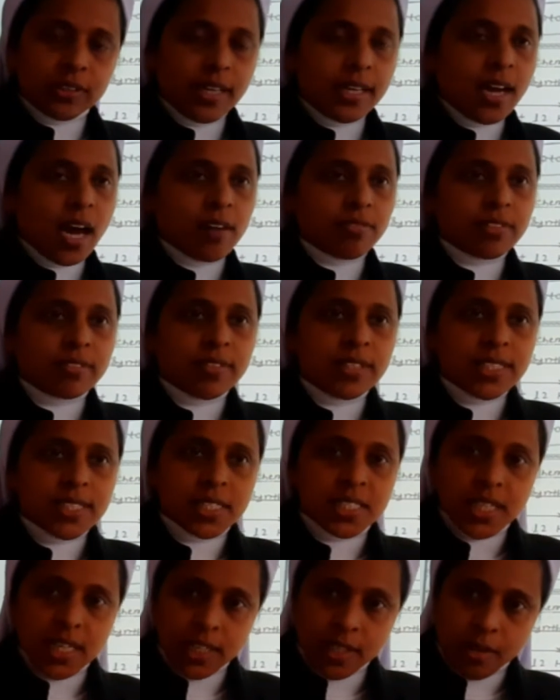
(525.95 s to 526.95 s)
Then
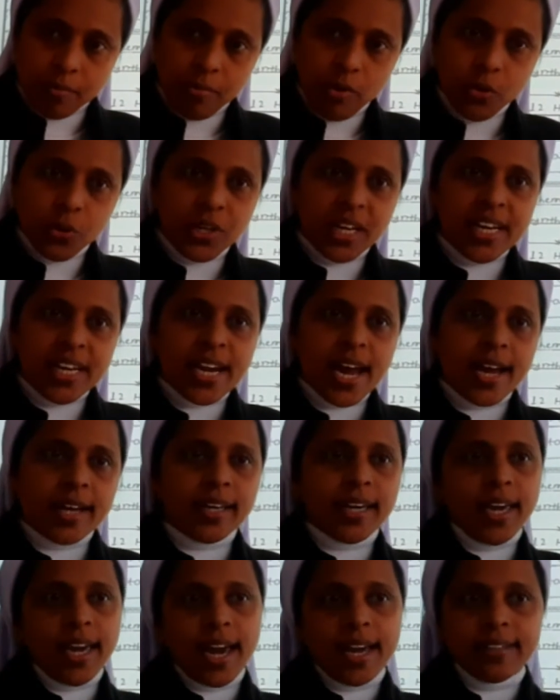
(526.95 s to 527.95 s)
afterwards in the blue-green
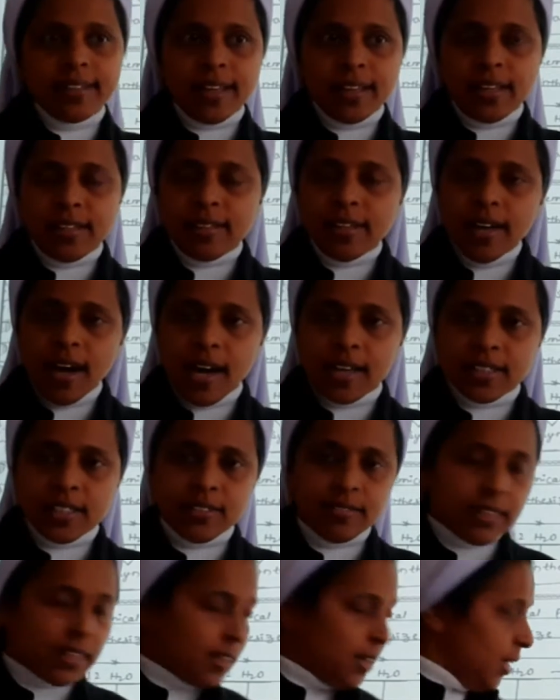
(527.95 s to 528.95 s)
algae, and then in the other
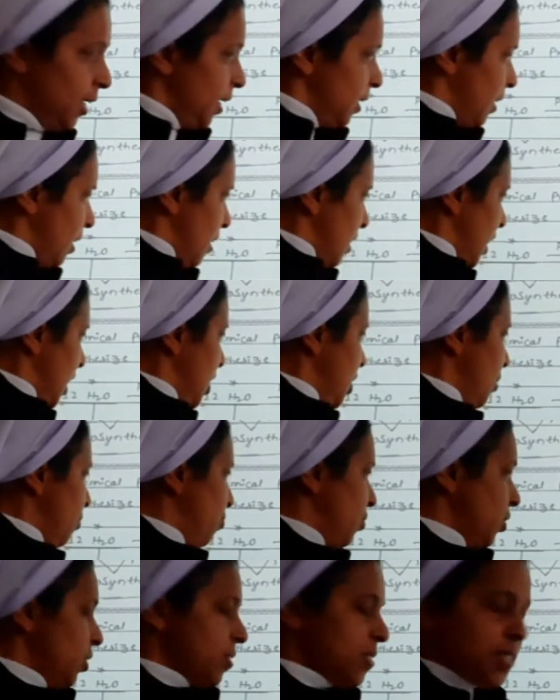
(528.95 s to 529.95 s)
one. And rate of
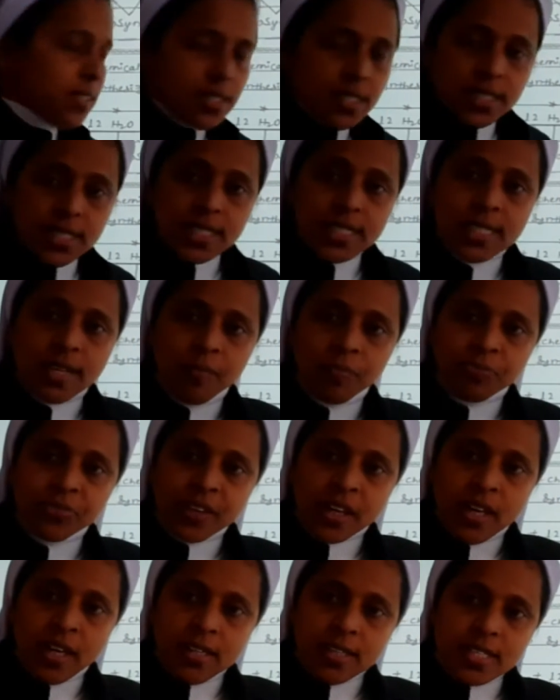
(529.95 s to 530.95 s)

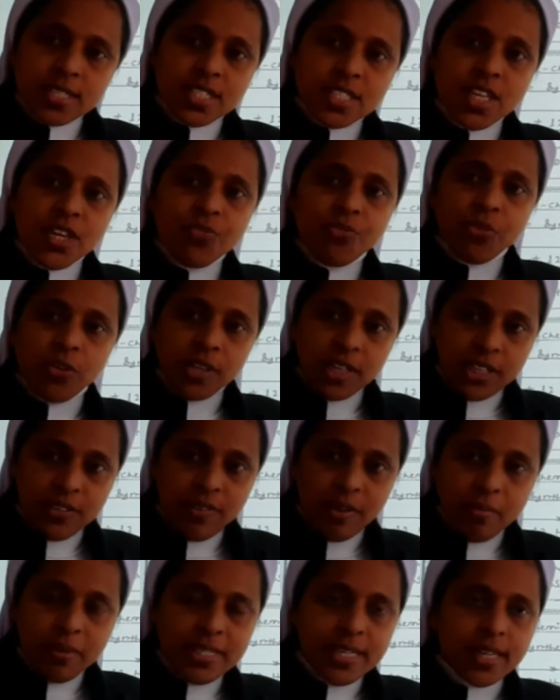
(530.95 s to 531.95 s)
photosynthesis, in the C4 it
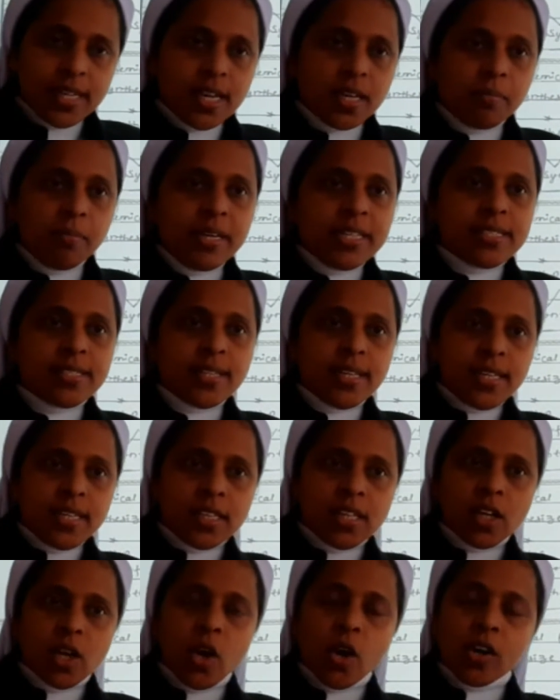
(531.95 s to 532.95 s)
will be taking place, then in
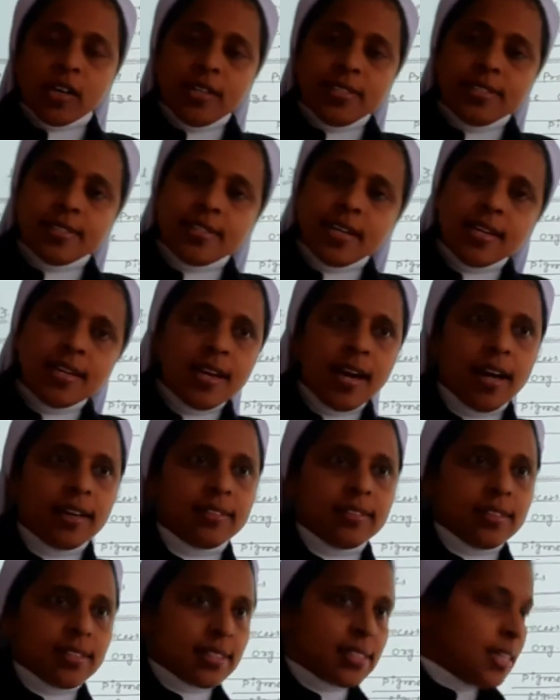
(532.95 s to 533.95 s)
the corals, then
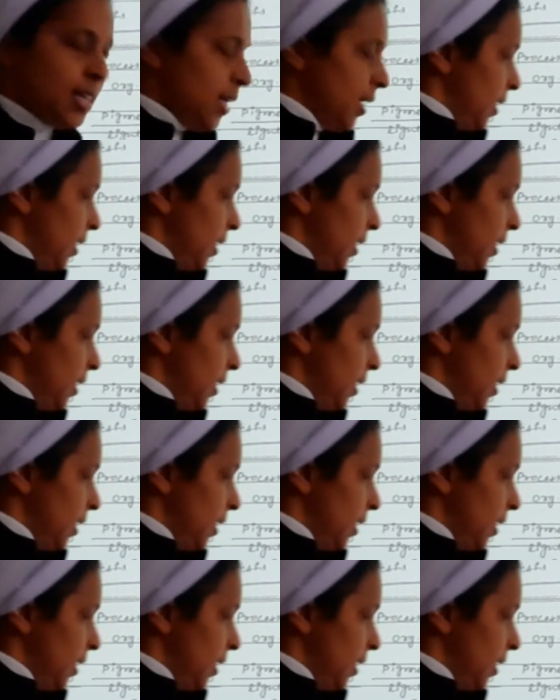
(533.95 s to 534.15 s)
others.